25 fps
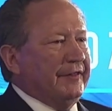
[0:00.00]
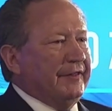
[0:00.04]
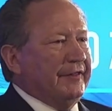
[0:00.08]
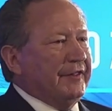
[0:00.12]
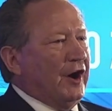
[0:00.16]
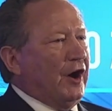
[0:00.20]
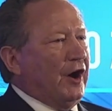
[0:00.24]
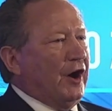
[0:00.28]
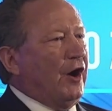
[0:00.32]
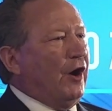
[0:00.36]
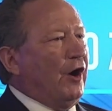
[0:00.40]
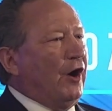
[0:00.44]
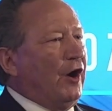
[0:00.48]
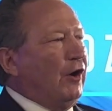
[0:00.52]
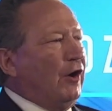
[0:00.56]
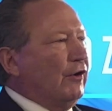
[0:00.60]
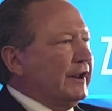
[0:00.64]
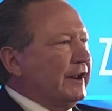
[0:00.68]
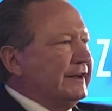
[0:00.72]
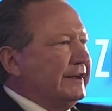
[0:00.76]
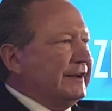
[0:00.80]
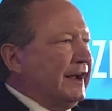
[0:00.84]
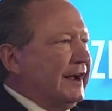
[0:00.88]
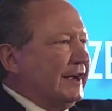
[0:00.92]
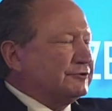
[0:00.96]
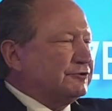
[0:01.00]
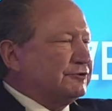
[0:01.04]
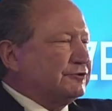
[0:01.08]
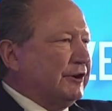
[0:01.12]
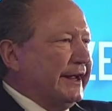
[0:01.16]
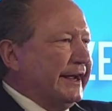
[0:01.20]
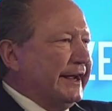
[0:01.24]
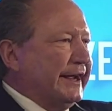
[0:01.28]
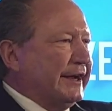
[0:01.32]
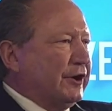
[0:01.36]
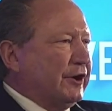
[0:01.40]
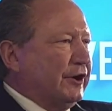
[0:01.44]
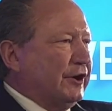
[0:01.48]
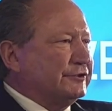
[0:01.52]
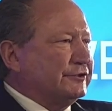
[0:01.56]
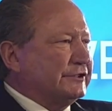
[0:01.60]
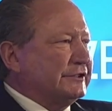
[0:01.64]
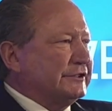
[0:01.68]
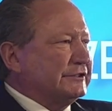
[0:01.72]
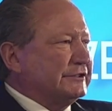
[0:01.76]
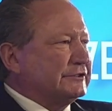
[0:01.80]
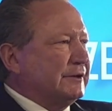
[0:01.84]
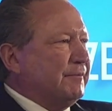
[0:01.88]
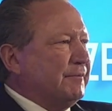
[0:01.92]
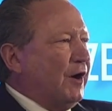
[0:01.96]
the whole industrial
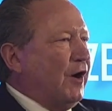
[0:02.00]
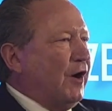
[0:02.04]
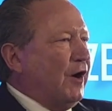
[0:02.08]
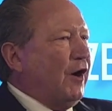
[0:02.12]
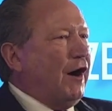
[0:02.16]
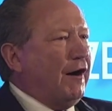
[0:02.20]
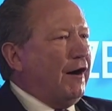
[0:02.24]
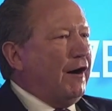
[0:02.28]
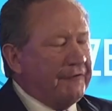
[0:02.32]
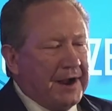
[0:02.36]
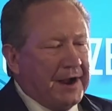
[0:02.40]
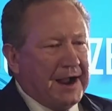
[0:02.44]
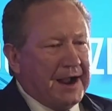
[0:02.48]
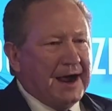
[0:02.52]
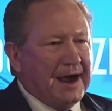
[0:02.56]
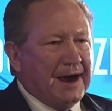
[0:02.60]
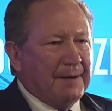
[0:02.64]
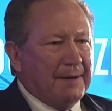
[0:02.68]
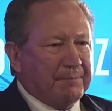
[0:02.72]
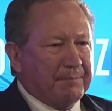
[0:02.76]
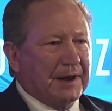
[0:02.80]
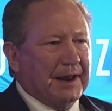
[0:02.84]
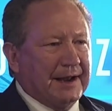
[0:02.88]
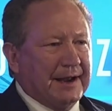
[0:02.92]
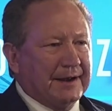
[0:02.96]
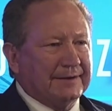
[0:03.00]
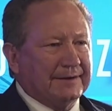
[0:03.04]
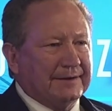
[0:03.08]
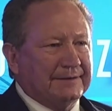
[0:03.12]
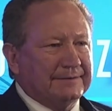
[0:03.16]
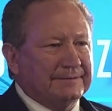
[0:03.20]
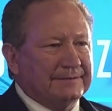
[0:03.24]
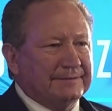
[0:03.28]
ecosystem of our planet